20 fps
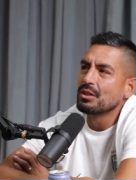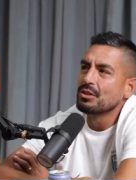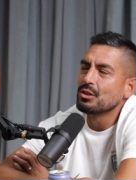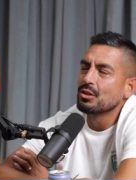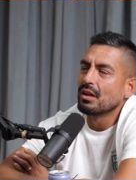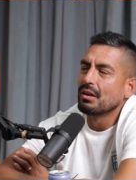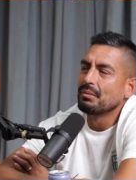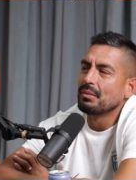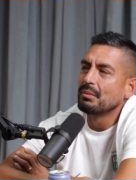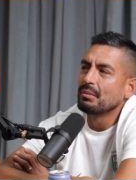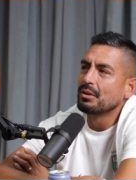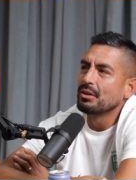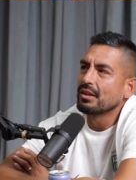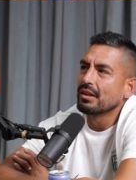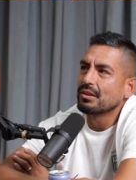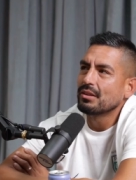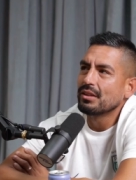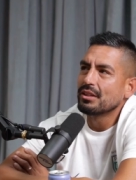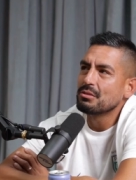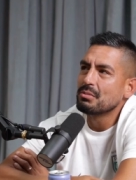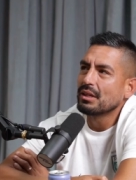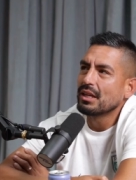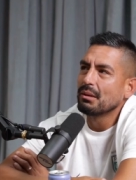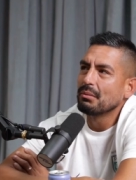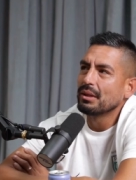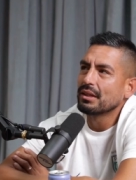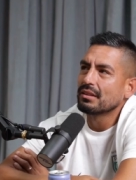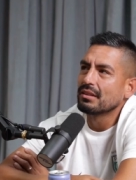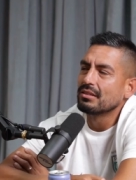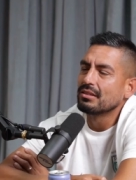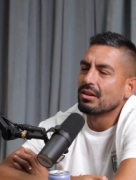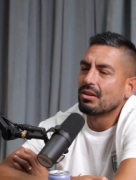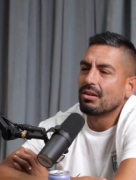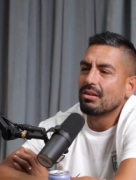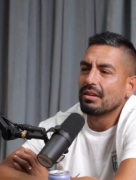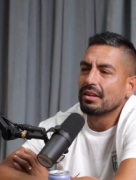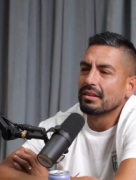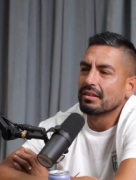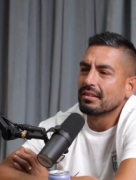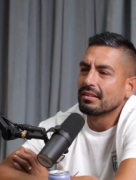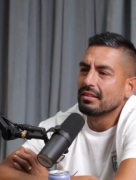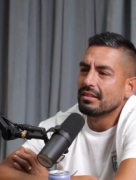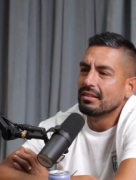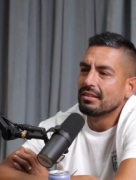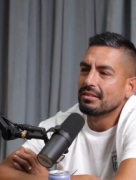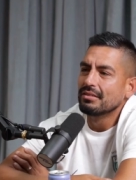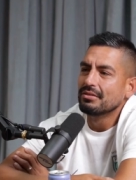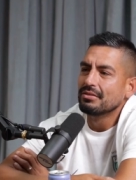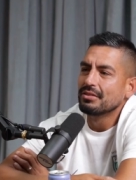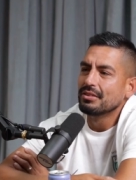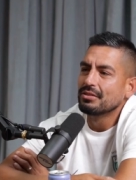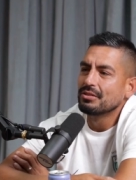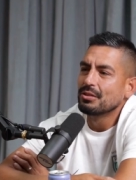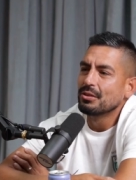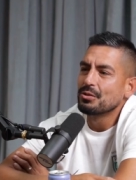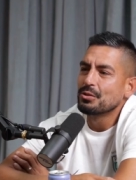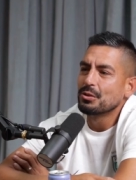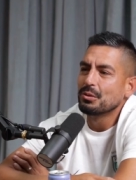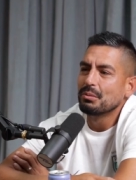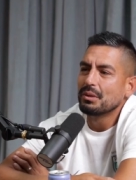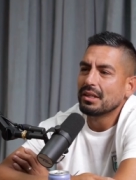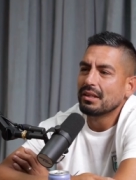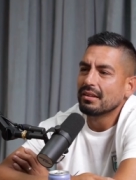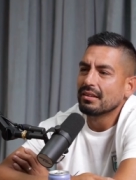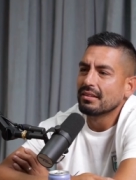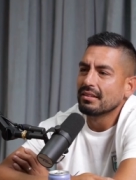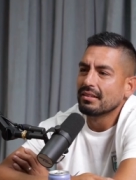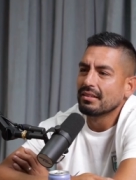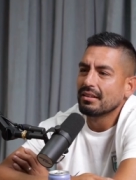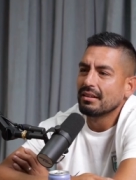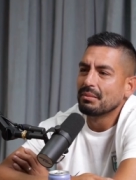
way too, I remember like you guys became like the darling of social media.